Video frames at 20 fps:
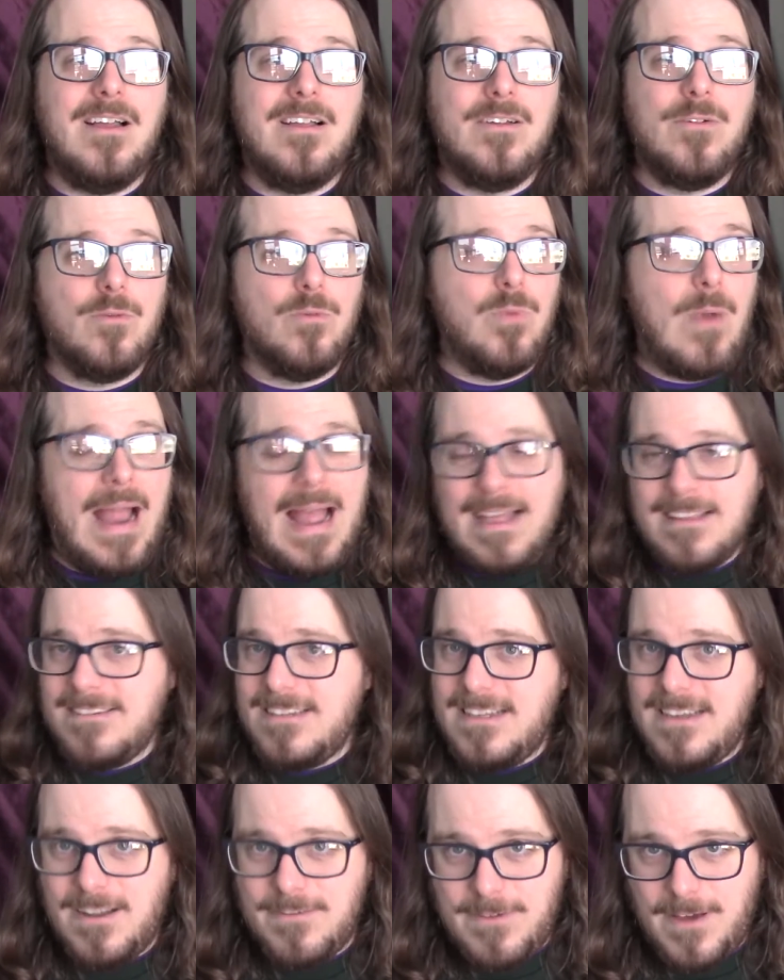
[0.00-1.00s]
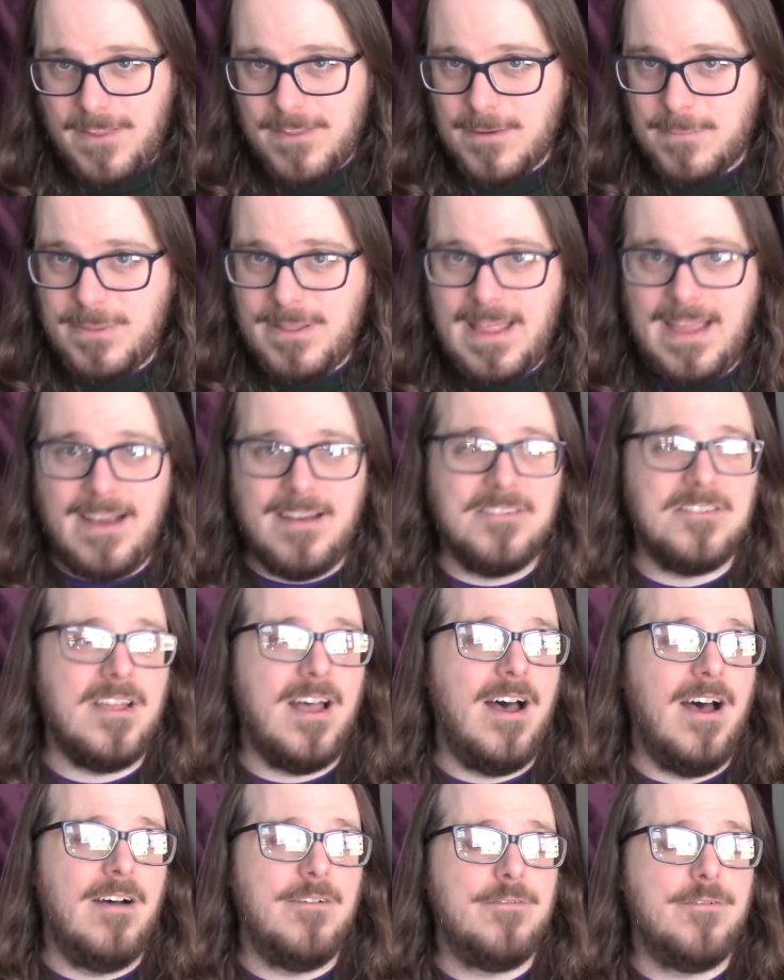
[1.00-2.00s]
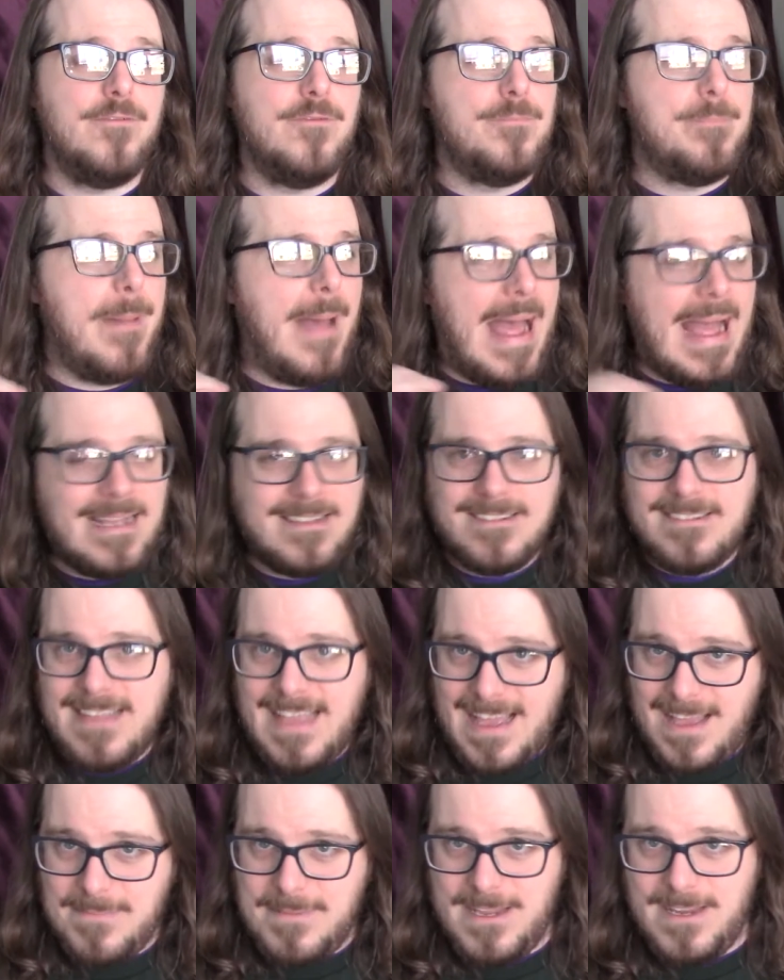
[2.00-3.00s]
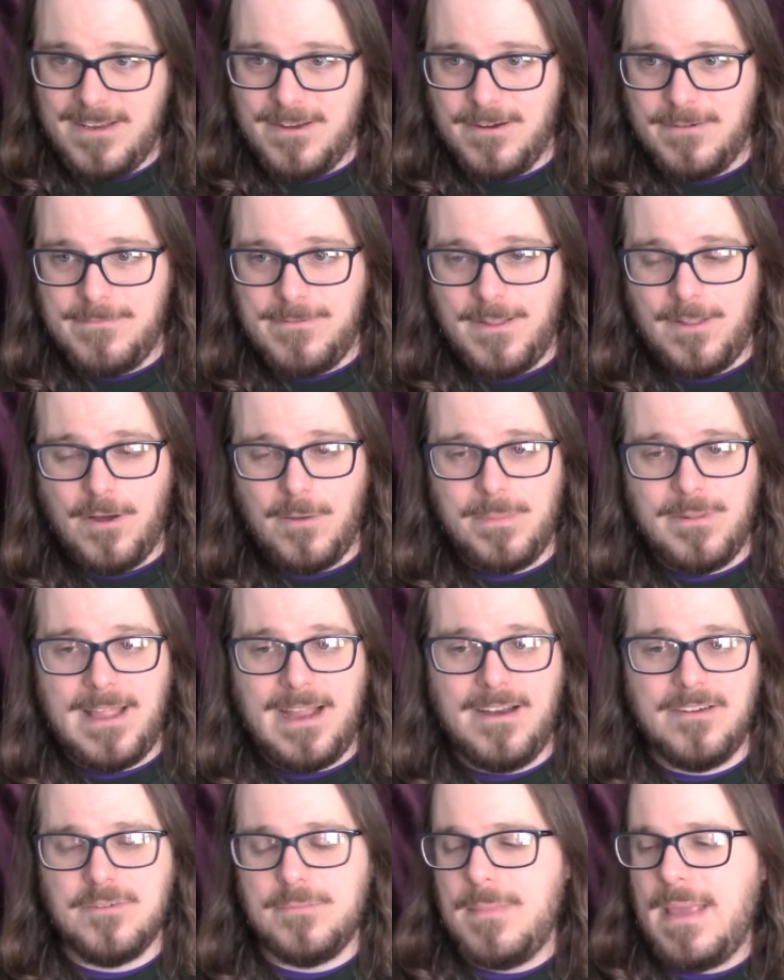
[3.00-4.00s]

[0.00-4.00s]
razzing of other players, of backstabbing your fellow players,